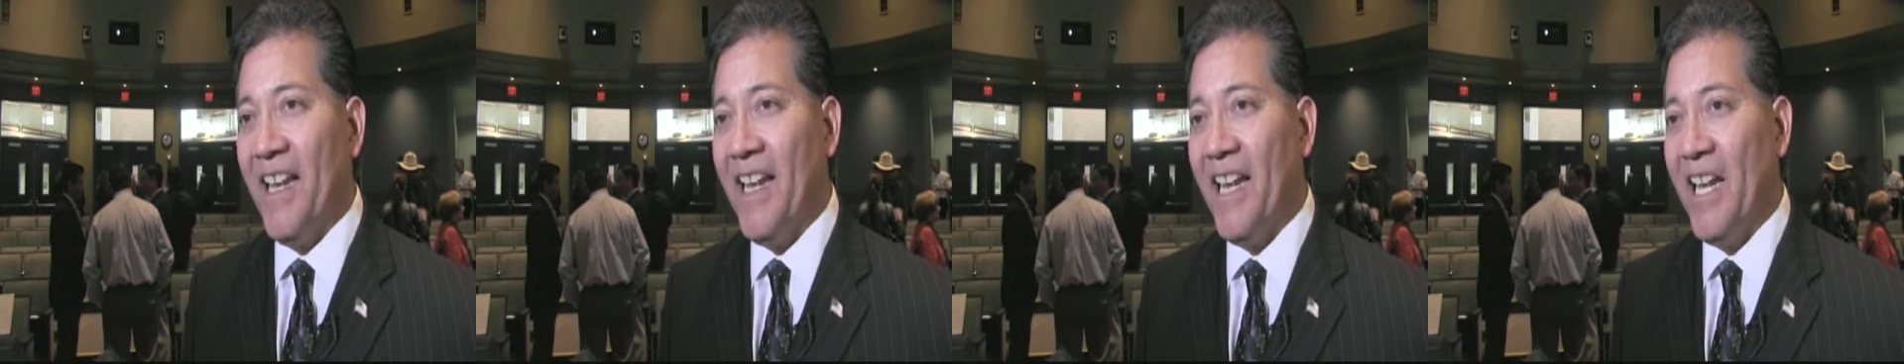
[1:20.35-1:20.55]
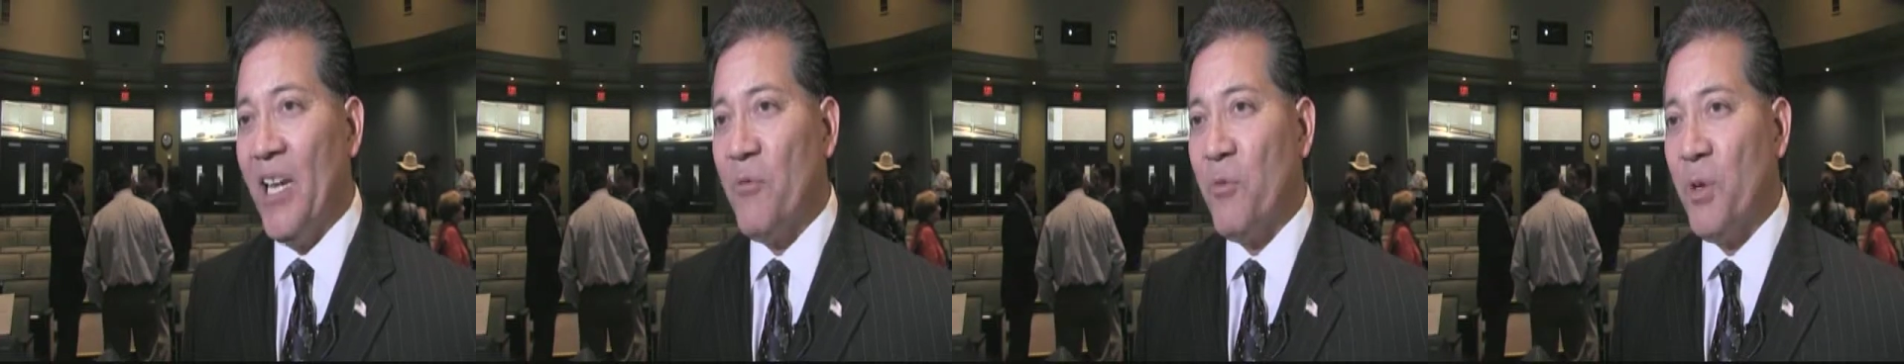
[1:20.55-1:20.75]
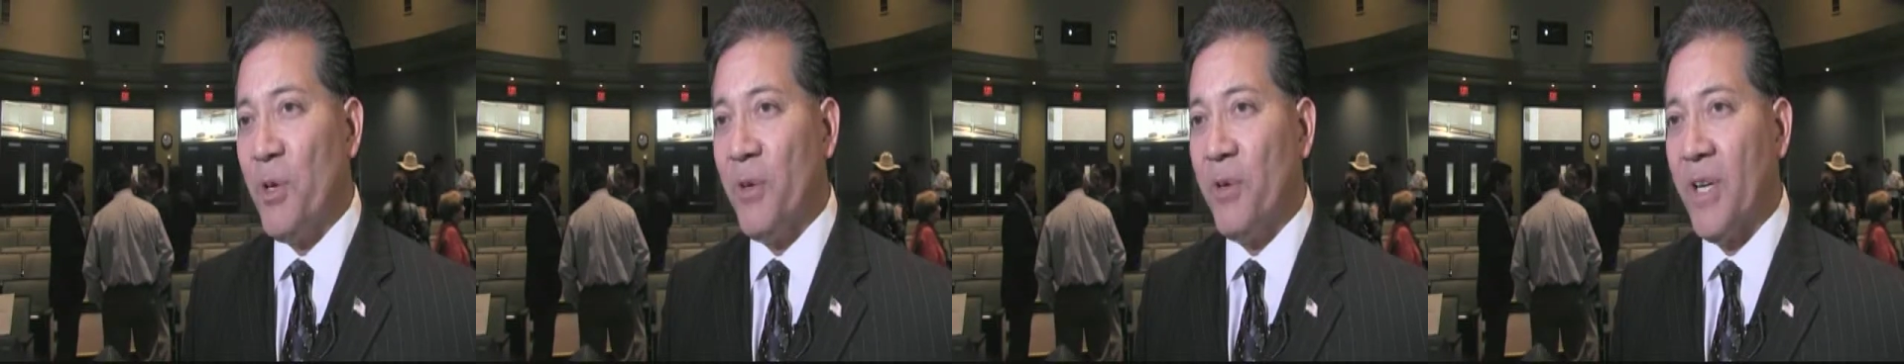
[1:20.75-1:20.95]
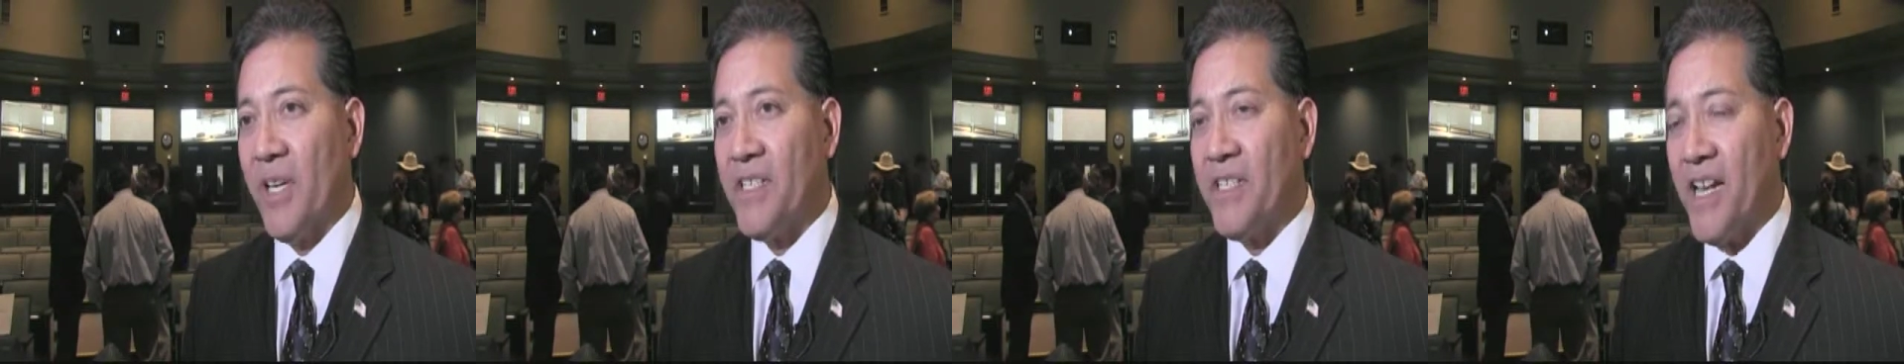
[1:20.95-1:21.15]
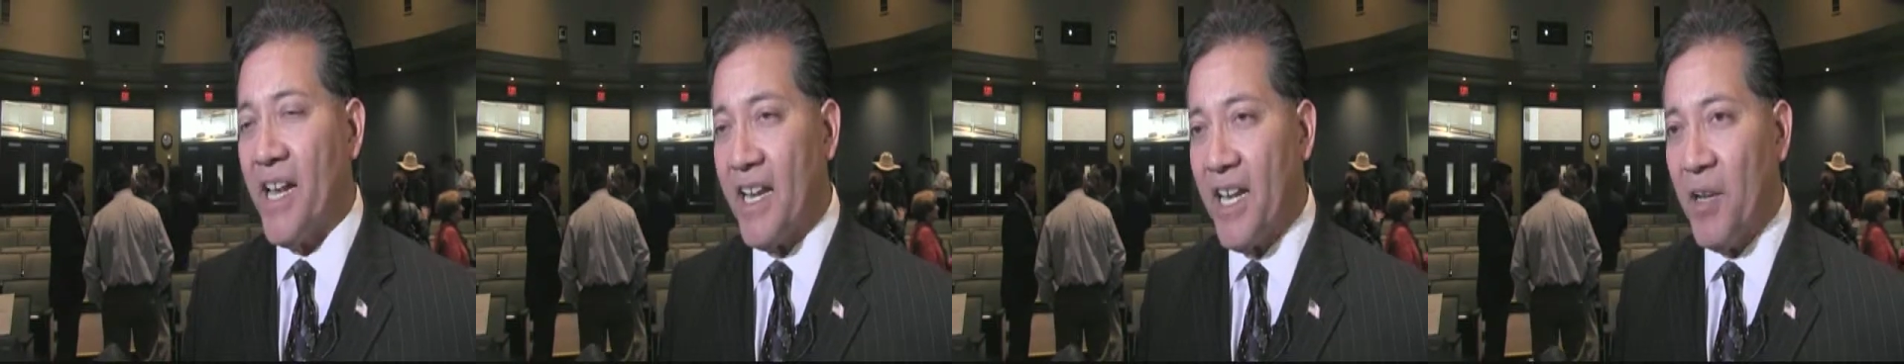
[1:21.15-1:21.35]
and we're
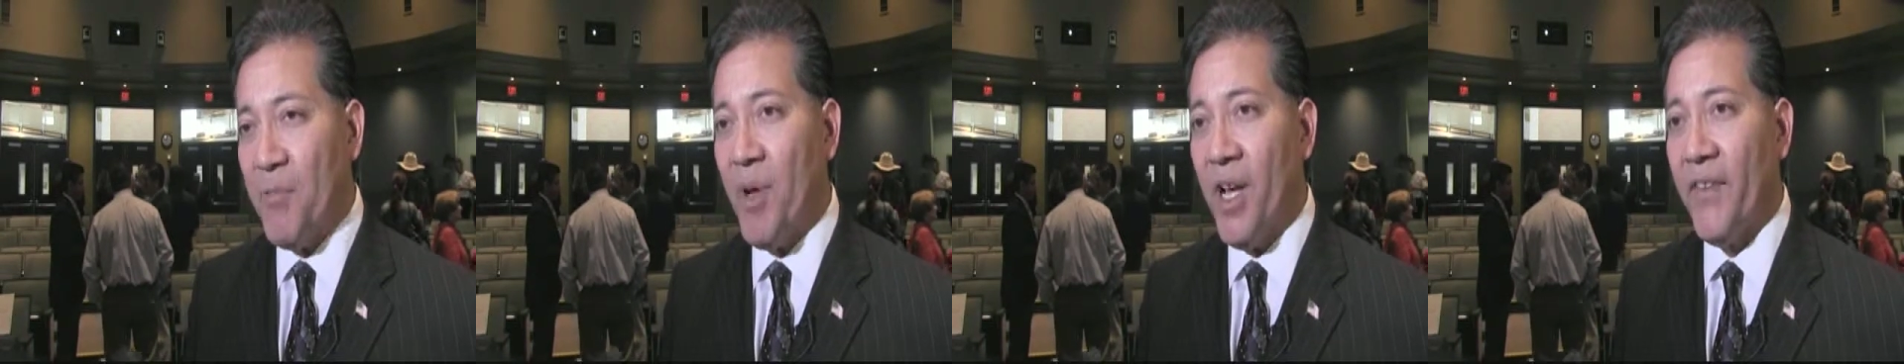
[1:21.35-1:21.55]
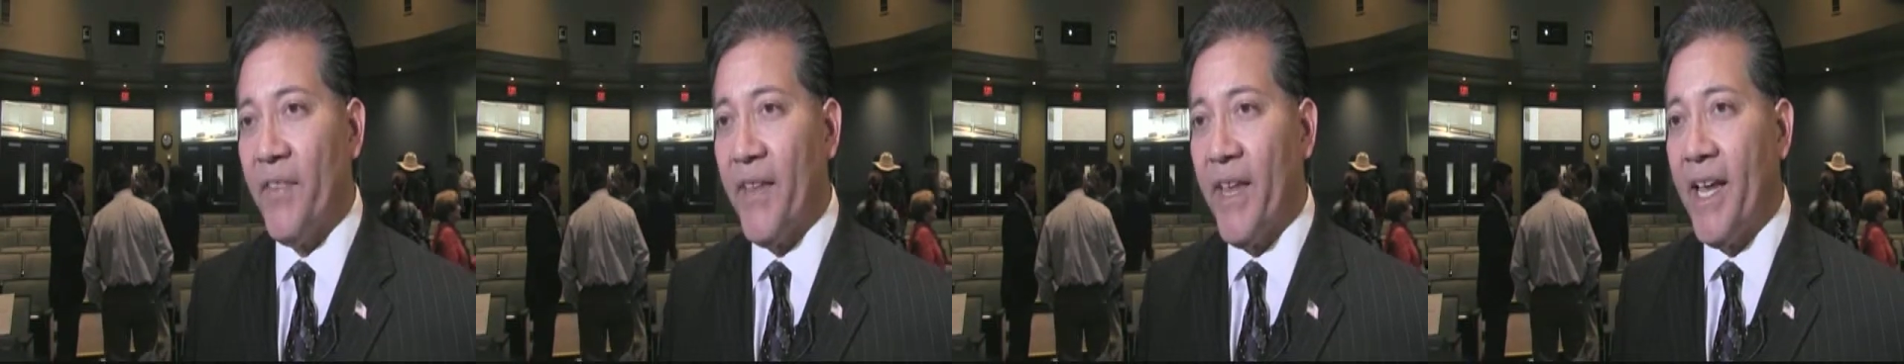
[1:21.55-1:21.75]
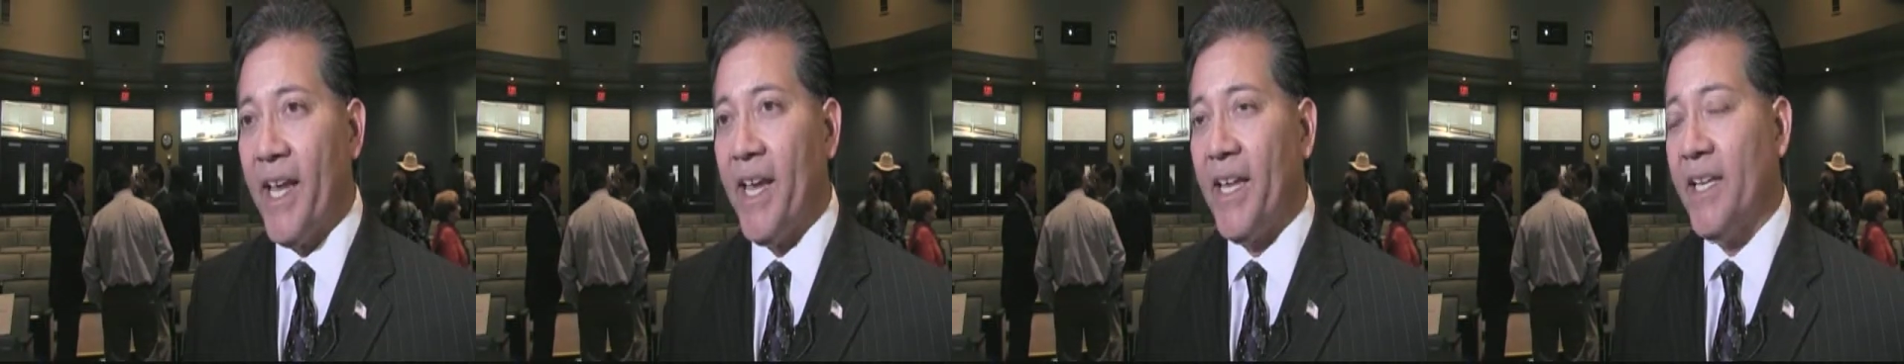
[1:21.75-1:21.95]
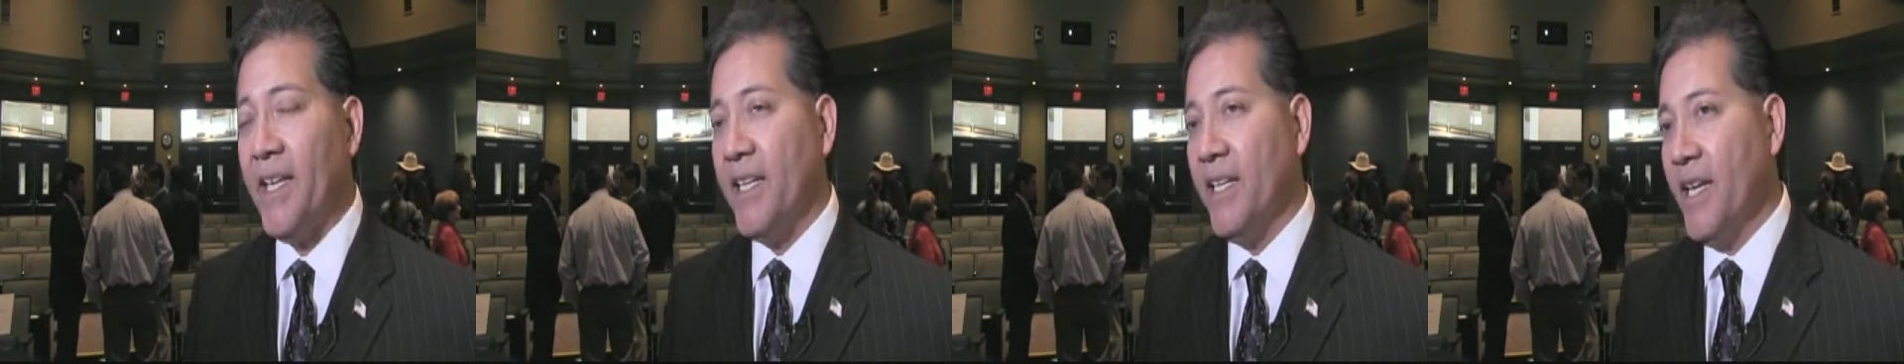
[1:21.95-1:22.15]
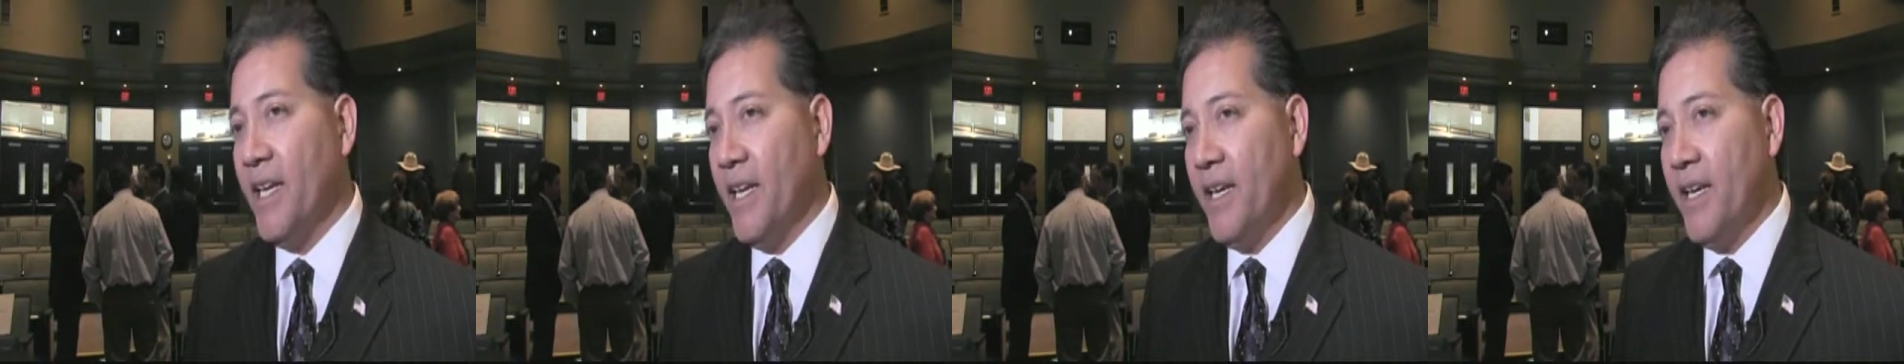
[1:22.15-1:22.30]
excited about that.